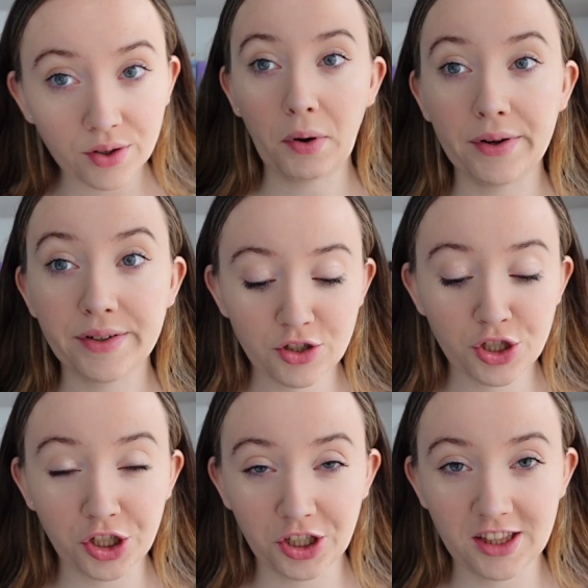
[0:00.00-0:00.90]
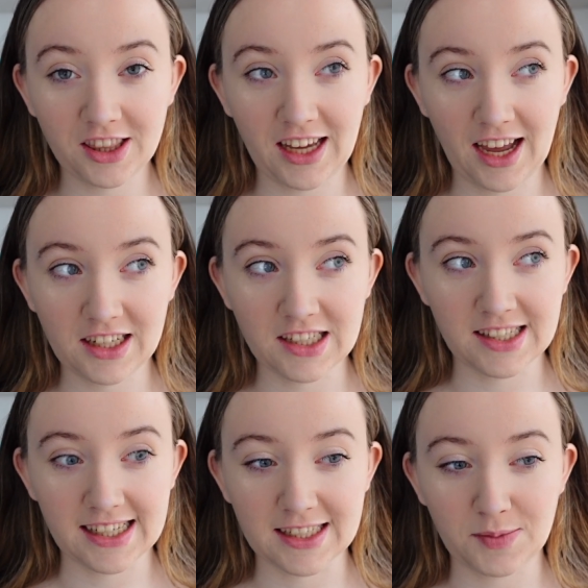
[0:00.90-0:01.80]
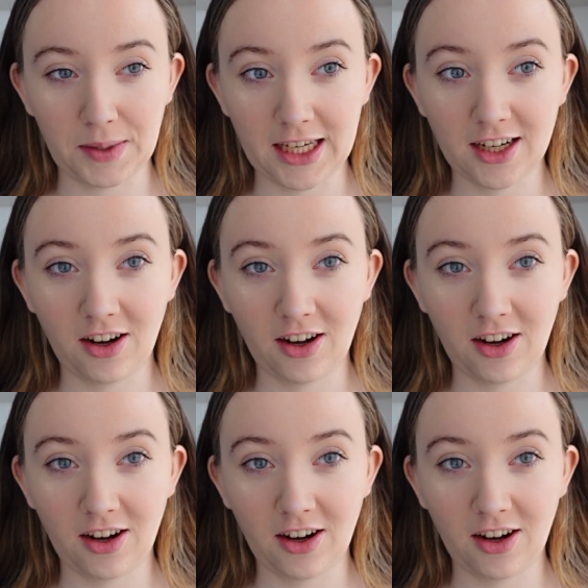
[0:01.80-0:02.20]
but should the Atlas 6 be